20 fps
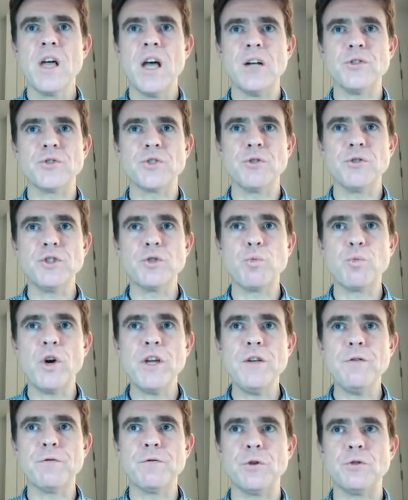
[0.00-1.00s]
And so this
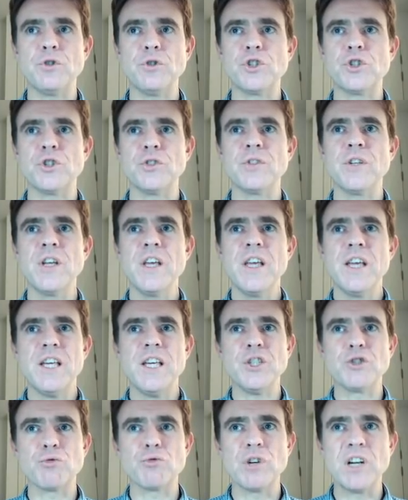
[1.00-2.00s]
wave function
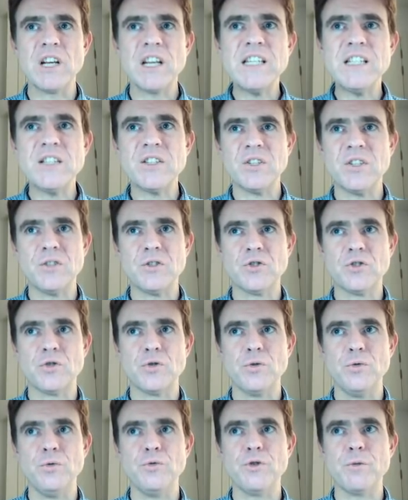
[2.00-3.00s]
is related
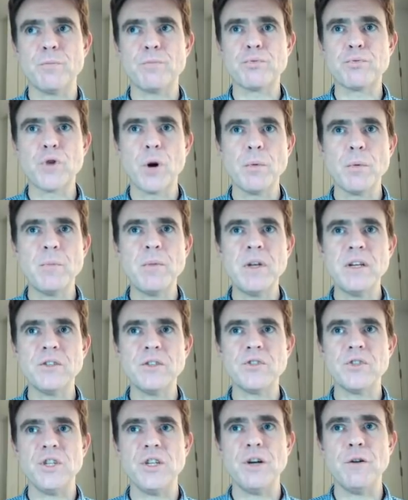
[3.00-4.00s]
to the
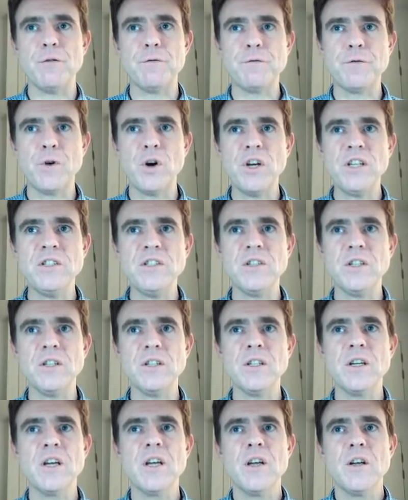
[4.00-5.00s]
probability of
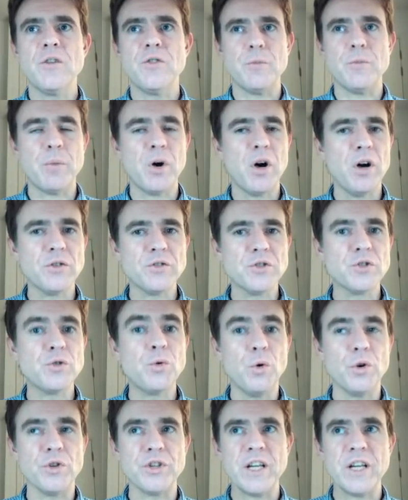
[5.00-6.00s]
finding the
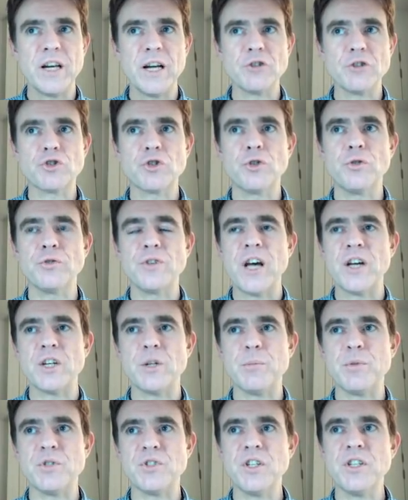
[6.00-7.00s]
particle or the electron at a
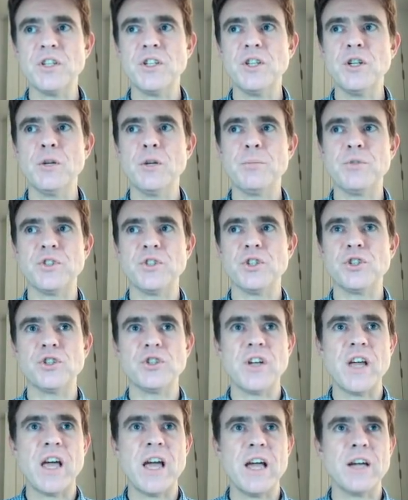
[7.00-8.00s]
particular
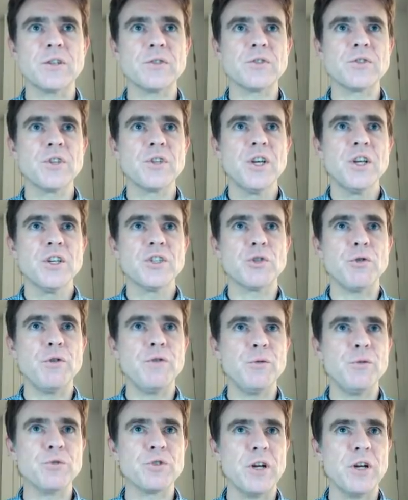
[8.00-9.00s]
position x. So if
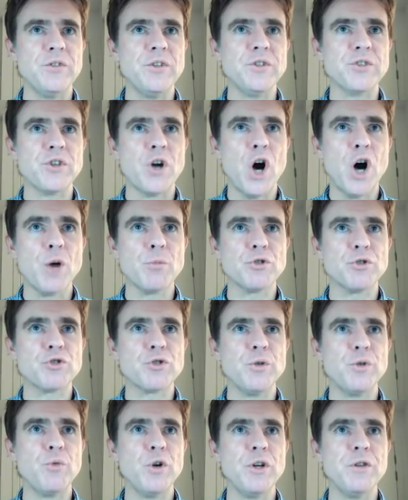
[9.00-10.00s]
it was like this
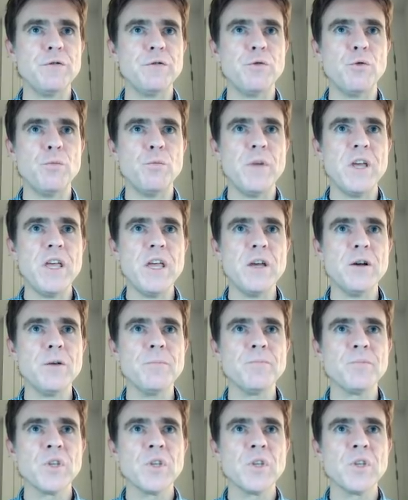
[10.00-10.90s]
arbitrary waveform here,